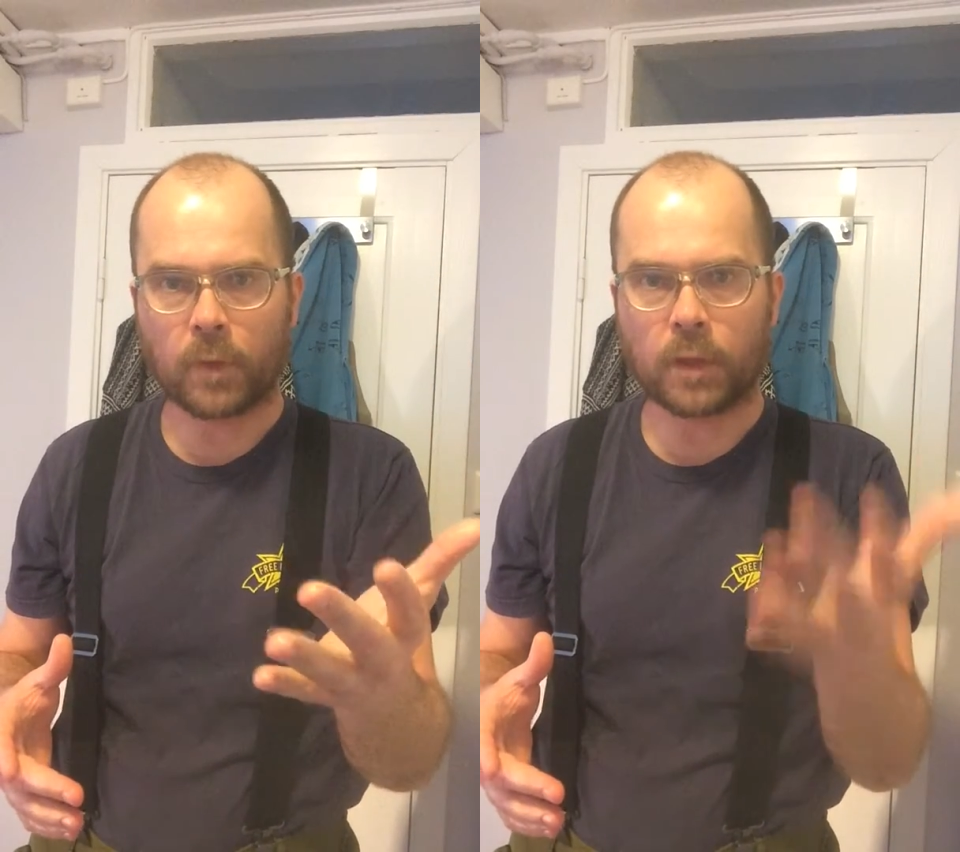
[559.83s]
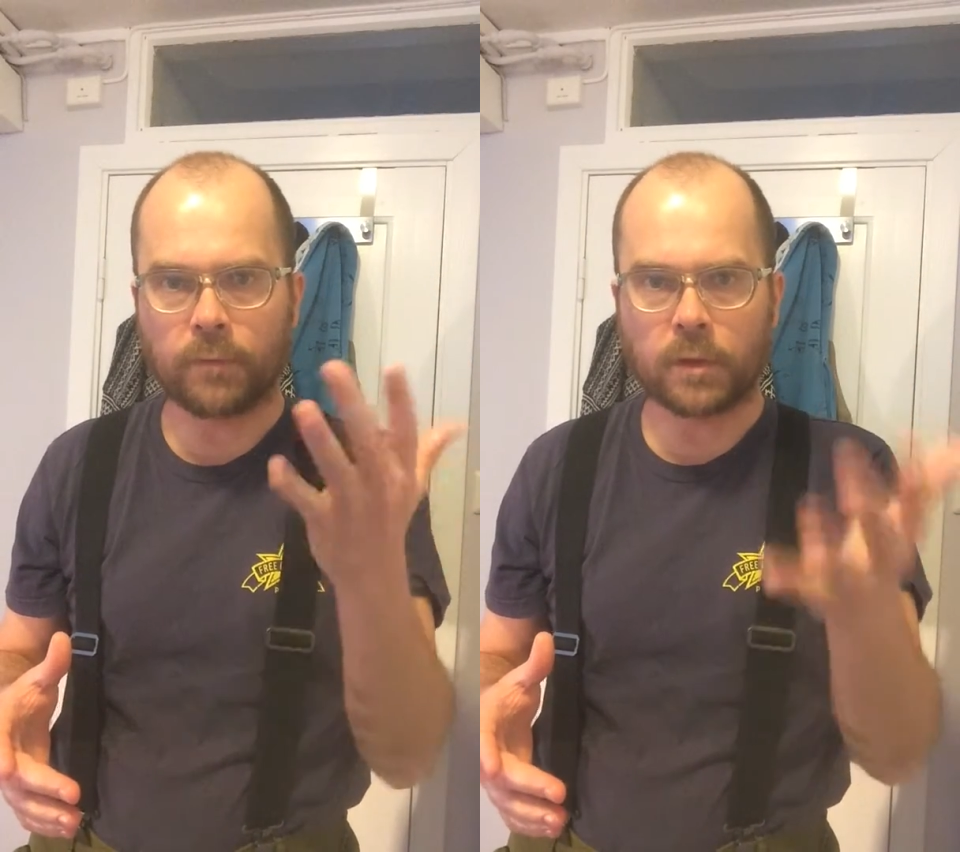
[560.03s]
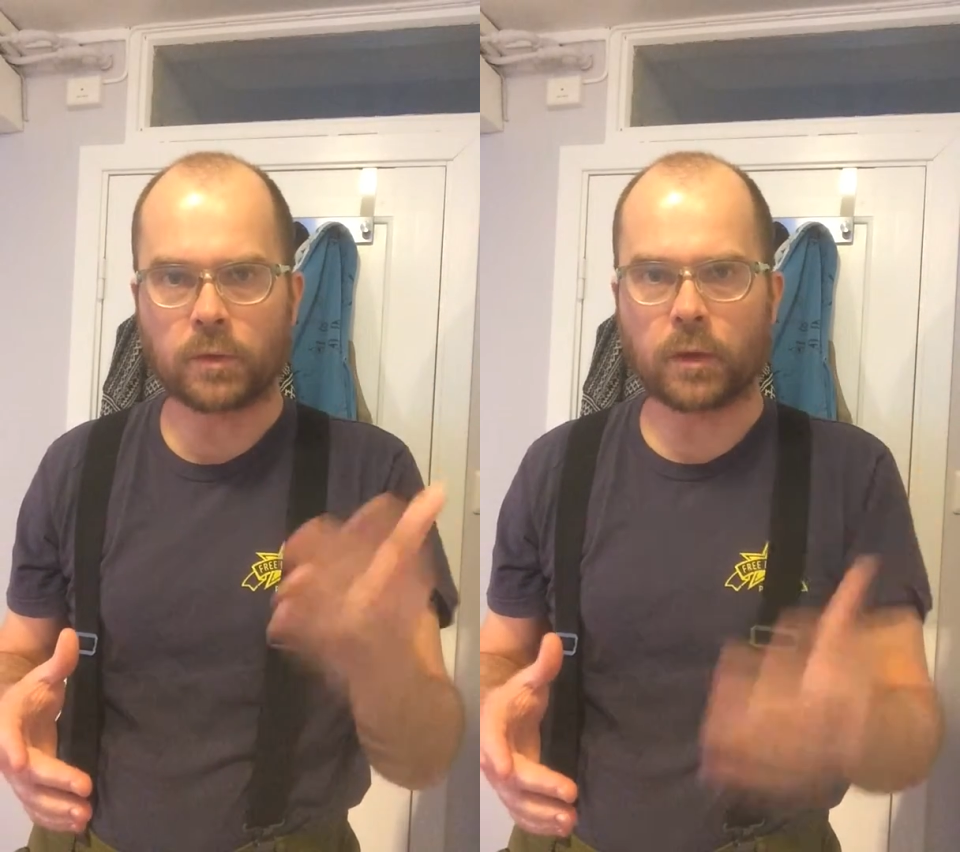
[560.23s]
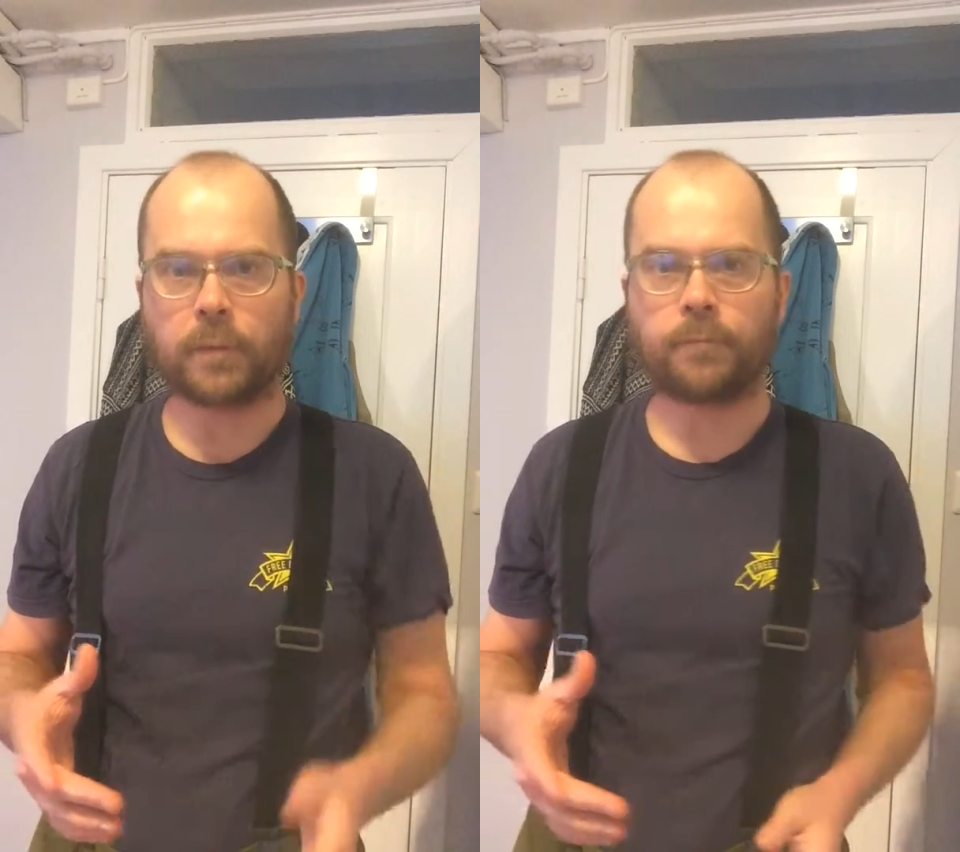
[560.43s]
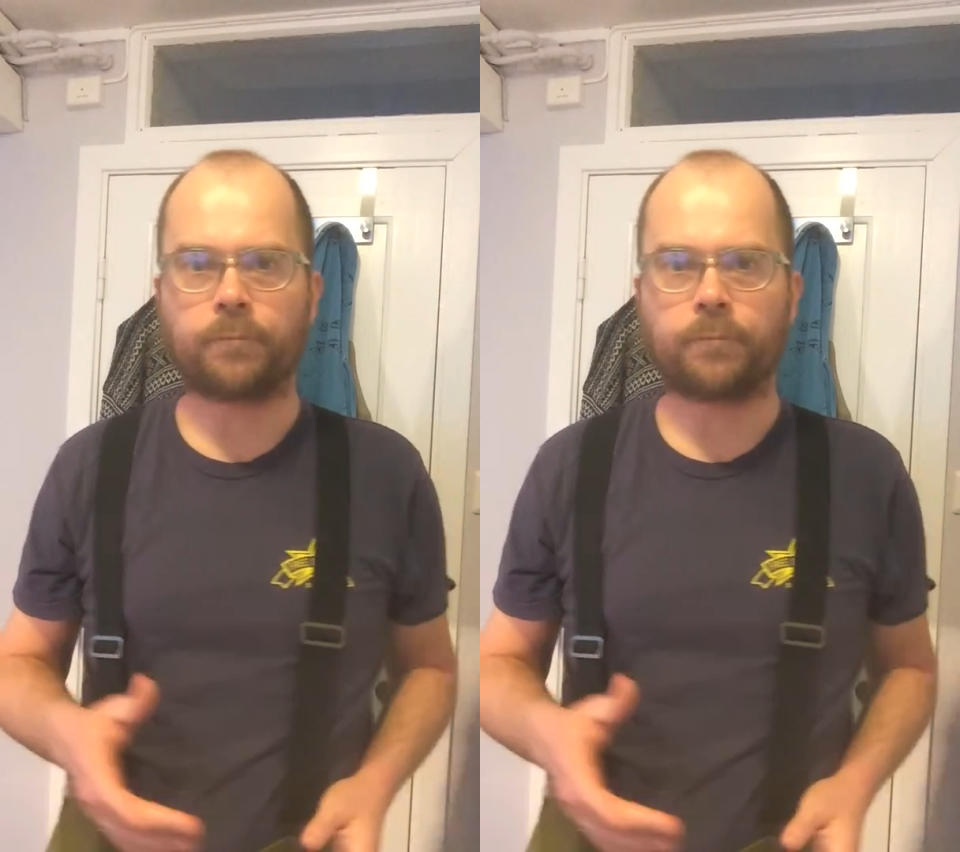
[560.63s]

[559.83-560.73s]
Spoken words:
individually.